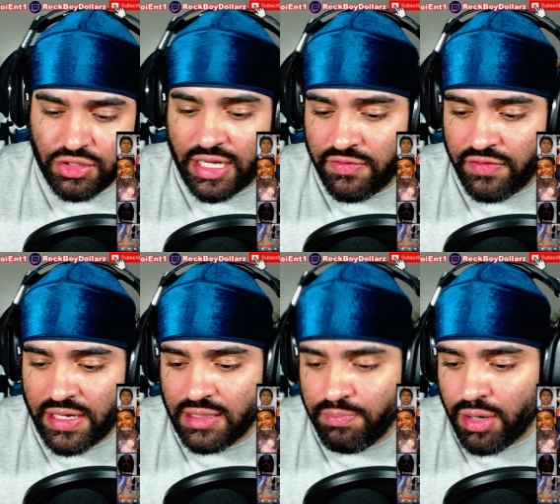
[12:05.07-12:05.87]
try to
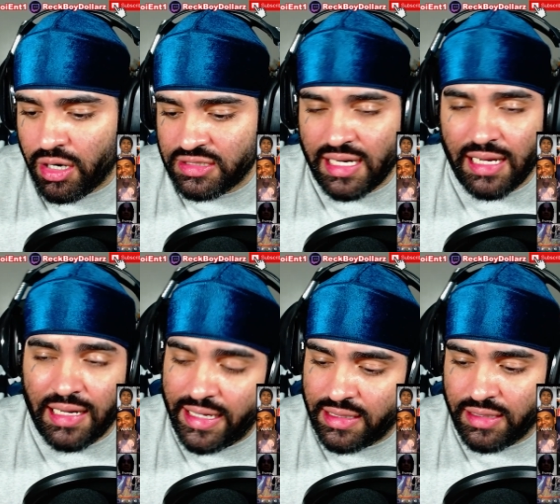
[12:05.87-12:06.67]
find the bars that I
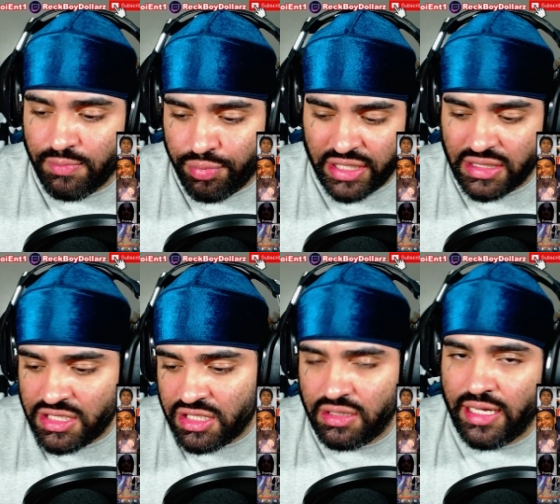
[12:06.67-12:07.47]
like and break the
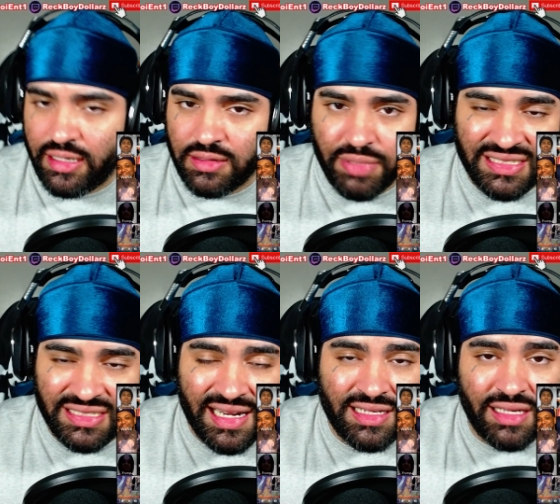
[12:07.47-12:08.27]
shit down the best
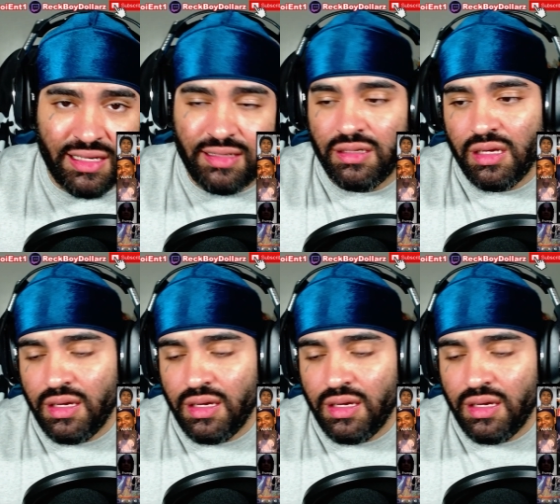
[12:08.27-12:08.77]
that I can.